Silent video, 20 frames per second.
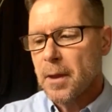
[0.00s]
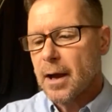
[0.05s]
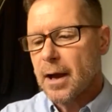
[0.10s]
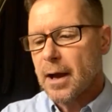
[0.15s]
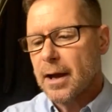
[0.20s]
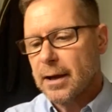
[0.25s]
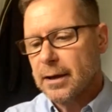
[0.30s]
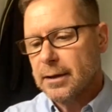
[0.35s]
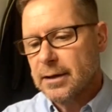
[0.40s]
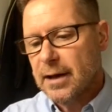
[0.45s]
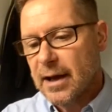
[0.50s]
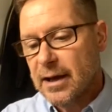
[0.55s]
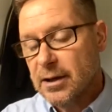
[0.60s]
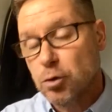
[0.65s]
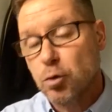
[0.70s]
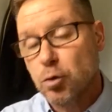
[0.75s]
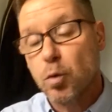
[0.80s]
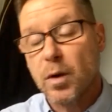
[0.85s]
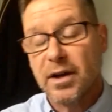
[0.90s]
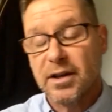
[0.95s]
And
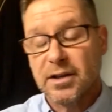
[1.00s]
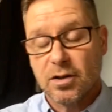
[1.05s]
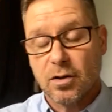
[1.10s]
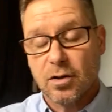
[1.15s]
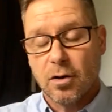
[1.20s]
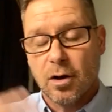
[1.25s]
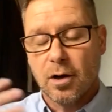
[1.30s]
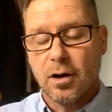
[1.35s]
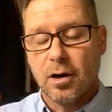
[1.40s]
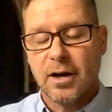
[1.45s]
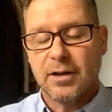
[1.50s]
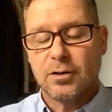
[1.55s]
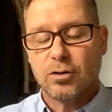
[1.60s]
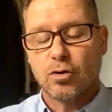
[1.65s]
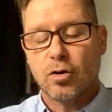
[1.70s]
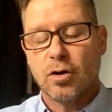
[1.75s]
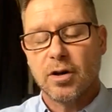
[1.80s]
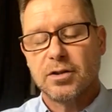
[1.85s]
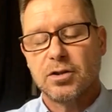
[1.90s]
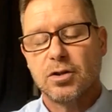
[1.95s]
as always, I
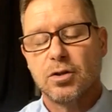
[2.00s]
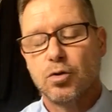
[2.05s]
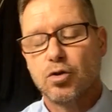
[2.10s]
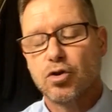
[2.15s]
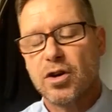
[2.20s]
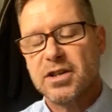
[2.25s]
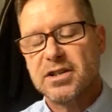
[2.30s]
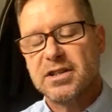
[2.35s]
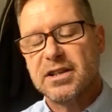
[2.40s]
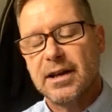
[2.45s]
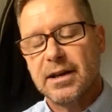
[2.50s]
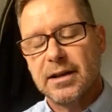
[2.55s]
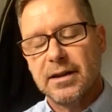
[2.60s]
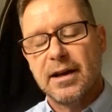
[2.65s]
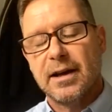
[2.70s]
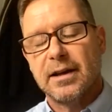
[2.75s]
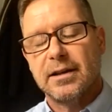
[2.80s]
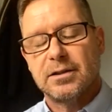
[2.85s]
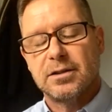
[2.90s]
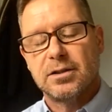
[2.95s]
try to translate
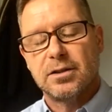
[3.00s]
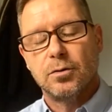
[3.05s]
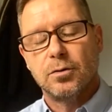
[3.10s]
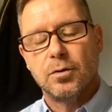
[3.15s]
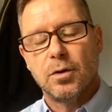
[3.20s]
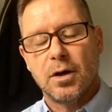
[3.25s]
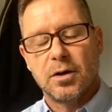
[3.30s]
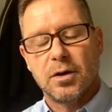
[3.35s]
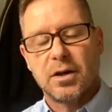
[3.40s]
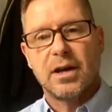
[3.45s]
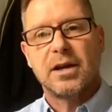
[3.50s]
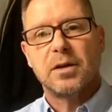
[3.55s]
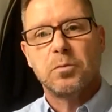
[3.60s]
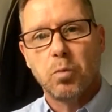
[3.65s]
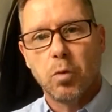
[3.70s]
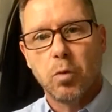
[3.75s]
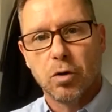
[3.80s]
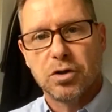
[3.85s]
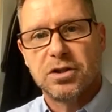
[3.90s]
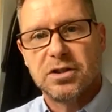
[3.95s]
that to, okay,
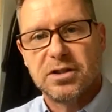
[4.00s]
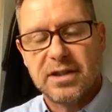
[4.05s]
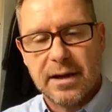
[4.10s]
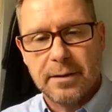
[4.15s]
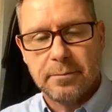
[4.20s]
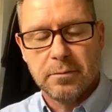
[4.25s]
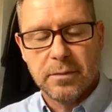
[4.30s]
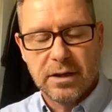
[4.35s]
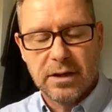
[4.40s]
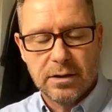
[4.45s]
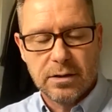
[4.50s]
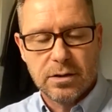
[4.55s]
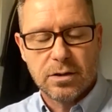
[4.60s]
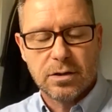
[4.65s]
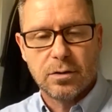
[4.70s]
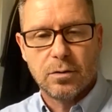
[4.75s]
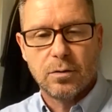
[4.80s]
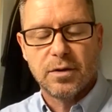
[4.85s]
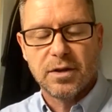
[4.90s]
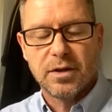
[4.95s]
what does that mean
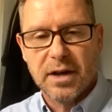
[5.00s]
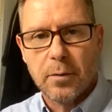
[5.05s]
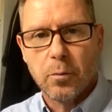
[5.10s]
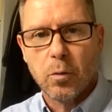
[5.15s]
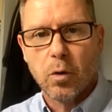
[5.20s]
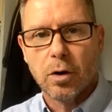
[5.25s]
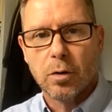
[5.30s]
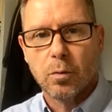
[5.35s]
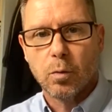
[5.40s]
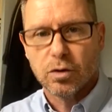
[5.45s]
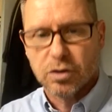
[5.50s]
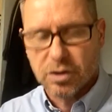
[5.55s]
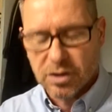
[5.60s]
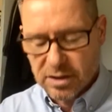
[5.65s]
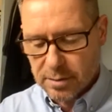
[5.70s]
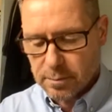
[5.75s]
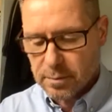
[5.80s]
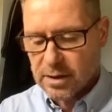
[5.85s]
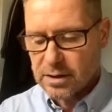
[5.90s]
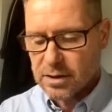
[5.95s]
to the network? What
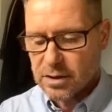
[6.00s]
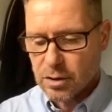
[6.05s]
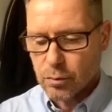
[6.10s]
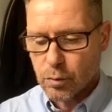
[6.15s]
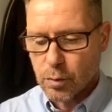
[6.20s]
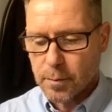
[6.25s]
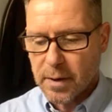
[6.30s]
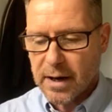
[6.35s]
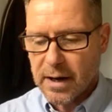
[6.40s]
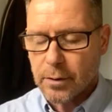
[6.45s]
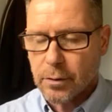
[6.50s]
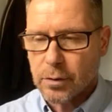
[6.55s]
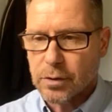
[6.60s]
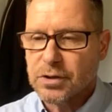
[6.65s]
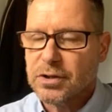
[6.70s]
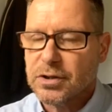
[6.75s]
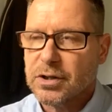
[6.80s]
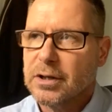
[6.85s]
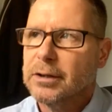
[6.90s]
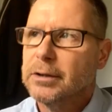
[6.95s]
does it mean to
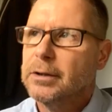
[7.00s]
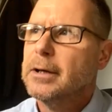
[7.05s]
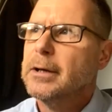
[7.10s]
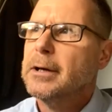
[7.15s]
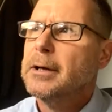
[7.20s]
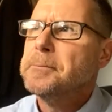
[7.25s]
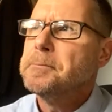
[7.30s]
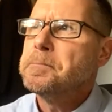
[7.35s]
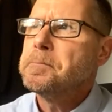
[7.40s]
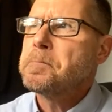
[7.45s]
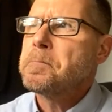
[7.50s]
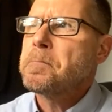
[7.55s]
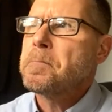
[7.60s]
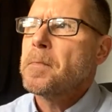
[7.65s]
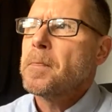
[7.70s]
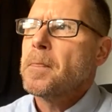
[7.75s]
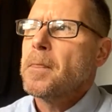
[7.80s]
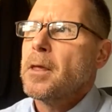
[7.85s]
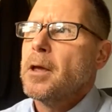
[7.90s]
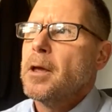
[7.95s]
repairers? And
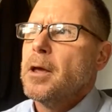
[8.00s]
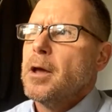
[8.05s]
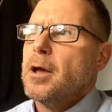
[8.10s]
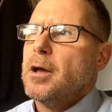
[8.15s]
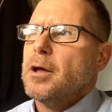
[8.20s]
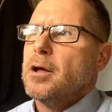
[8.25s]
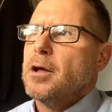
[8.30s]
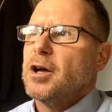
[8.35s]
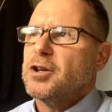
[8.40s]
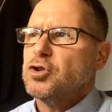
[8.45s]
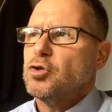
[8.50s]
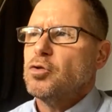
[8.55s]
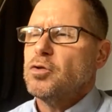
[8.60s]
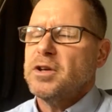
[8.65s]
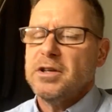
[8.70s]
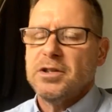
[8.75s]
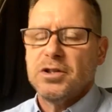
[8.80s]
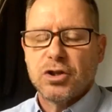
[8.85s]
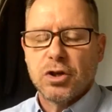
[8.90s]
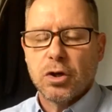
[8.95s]
I saw
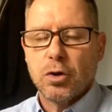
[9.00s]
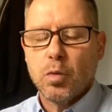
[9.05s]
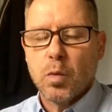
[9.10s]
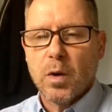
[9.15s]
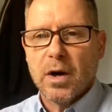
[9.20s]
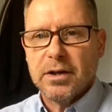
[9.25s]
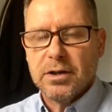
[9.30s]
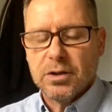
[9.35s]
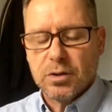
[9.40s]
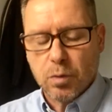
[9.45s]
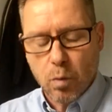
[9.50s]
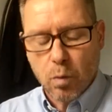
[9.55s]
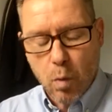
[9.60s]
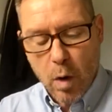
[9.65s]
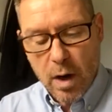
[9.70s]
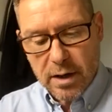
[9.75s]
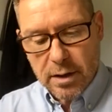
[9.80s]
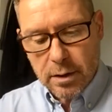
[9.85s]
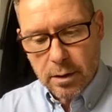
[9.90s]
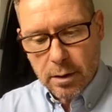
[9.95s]
it in two ways.
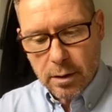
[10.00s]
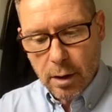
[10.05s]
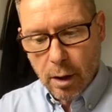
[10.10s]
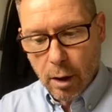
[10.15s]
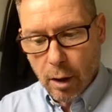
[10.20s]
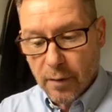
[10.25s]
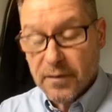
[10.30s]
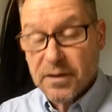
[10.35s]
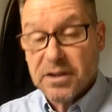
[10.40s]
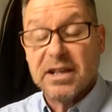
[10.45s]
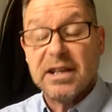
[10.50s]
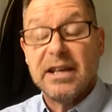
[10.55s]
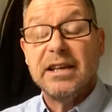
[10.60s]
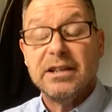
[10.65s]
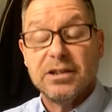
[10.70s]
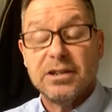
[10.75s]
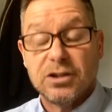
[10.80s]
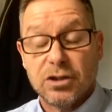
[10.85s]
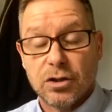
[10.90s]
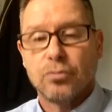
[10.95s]
One, obviously,
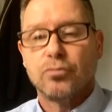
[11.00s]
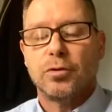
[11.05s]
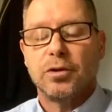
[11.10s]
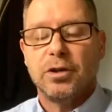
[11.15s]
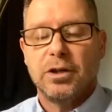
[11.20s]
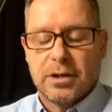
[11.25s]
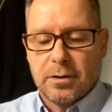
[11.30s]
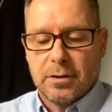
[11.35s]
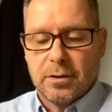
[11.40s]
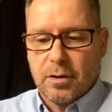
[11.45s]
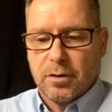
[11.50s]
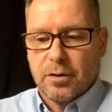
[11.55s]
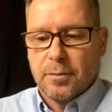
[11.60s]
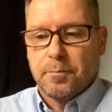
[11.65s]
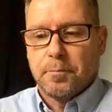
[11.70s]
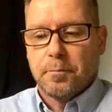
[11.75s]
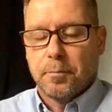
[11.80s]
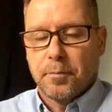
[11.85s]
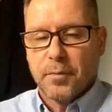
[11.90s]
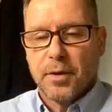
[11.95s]
it's the
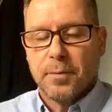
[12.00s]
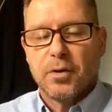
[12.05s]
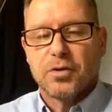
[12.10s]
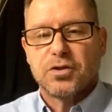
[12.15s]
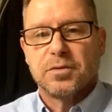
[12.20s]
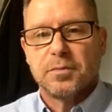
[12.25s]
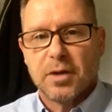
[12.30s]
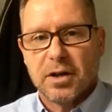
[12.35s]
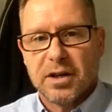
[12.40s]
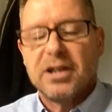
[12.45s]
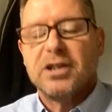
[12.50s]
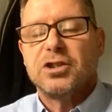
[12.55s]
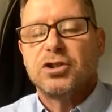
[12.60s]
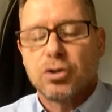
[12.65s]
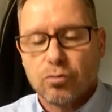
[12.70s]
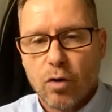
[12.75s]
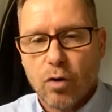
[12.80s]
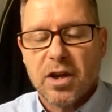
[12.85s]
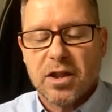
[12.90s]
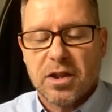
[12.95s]
bottom line, it's
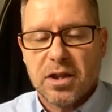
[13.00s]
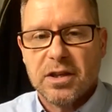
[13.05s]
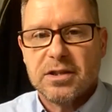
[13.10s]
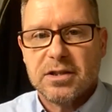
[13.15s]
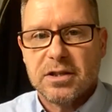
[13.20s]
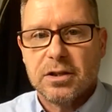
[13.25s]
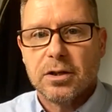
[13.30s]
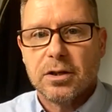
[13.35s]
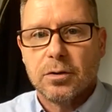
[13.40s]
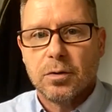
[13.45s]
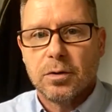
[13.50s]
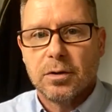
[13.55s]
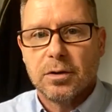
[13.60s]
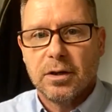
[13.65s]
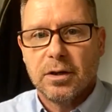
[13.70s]
the right thing to do.